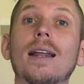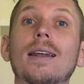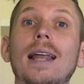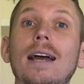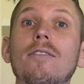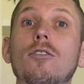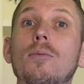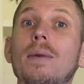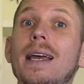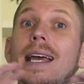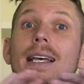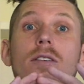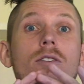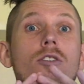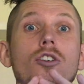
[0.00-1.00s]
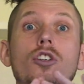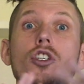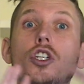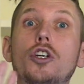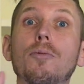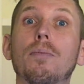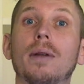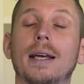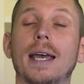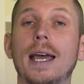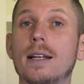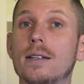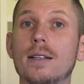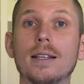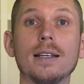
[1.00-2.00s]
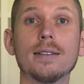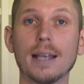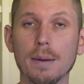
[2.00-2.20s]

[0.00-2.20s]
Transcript: Lightroom isn't duplicating these